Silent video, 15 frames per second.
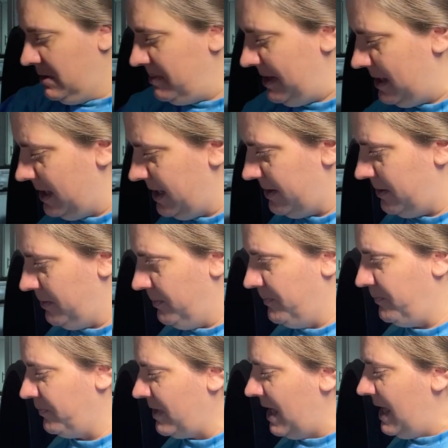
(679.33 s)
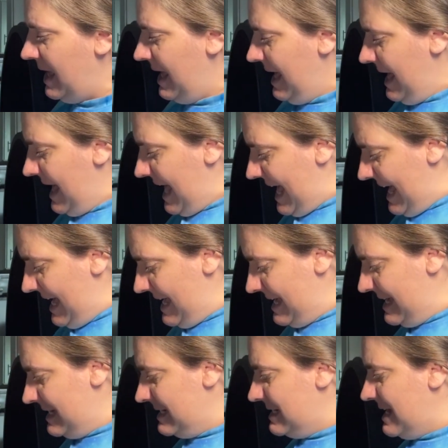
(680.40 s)
be a go.
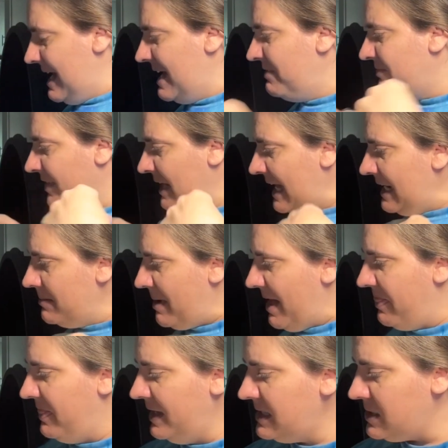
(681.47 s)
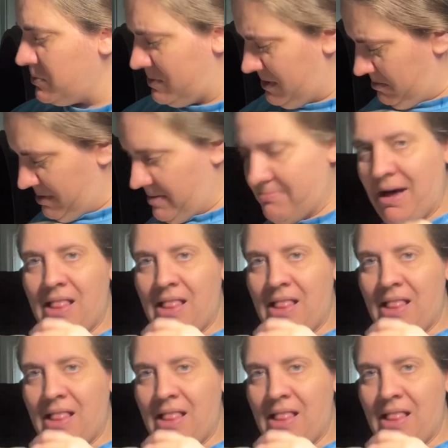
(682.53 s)
And I'd forgotten about this one, but my